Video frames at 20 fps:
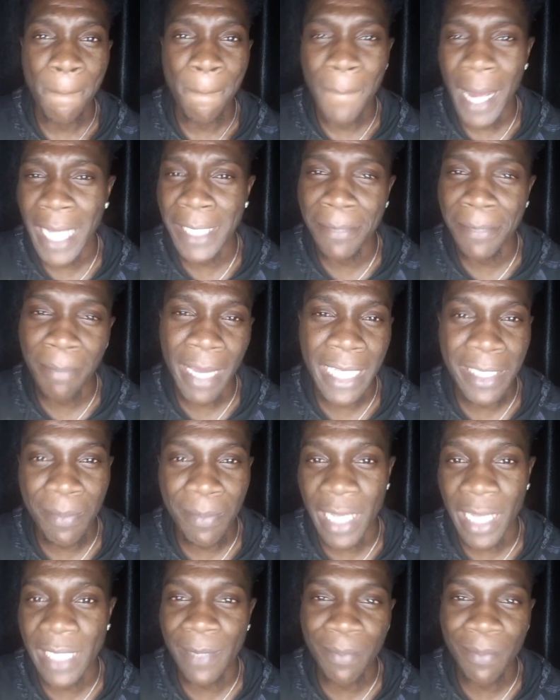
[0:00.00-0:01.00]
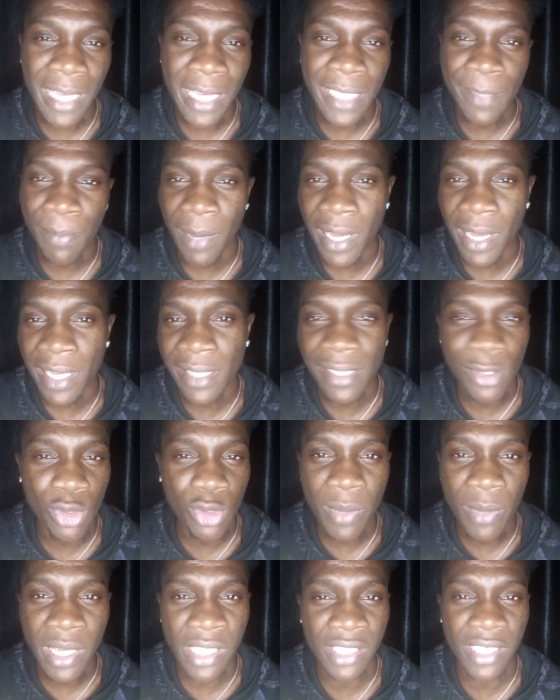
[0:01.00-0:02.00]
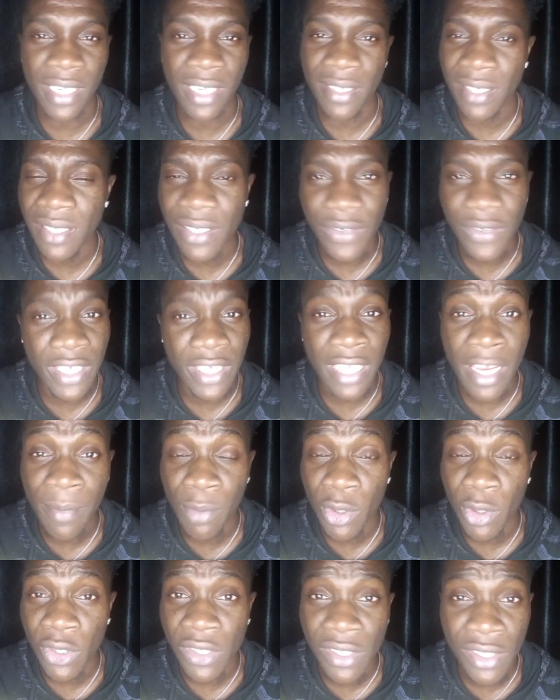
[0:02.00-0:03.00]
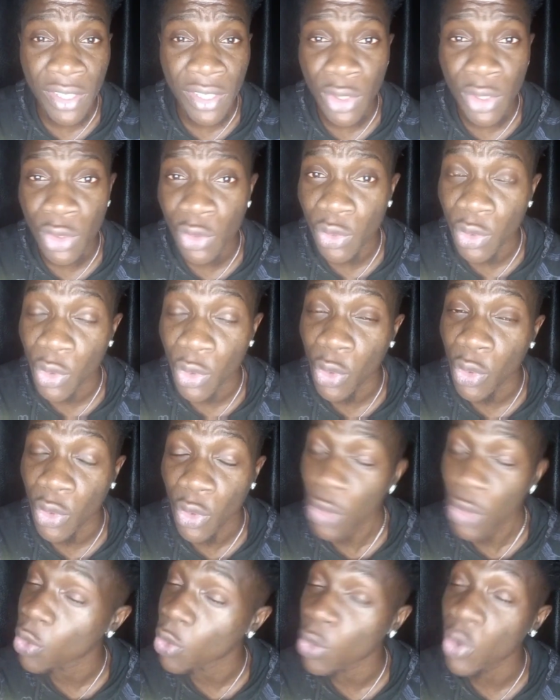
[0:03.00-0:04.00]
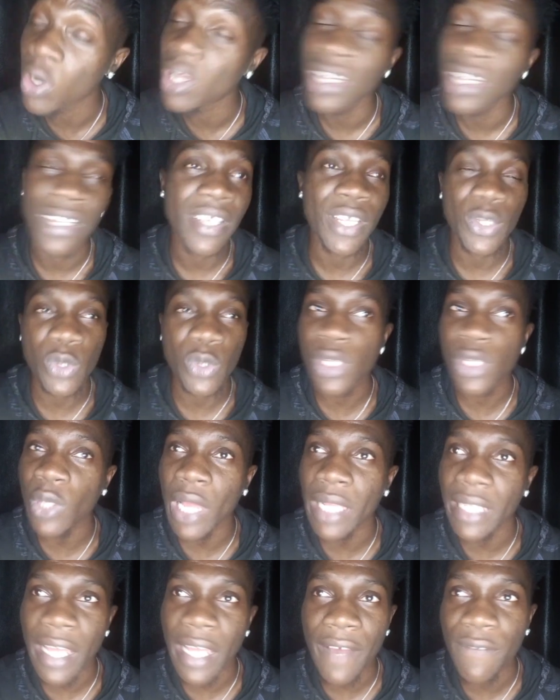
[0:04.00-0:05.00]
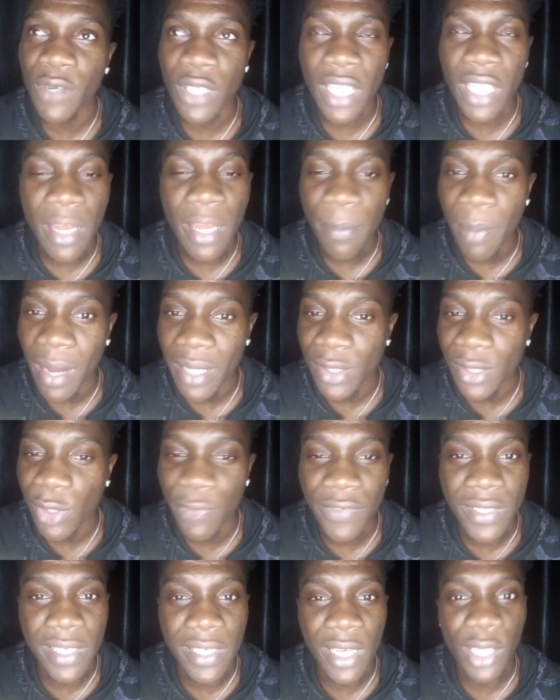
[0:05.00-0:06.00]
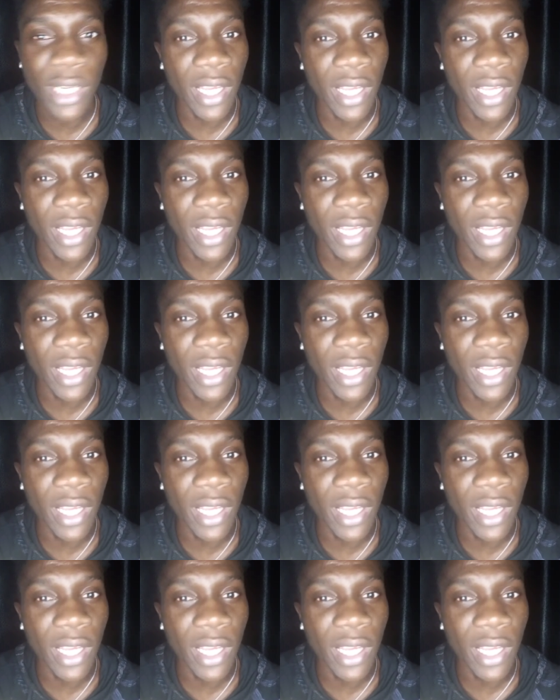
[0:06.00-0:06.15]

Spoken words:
pass, too many chances created, but still no goal. So still like that for the early parts of the second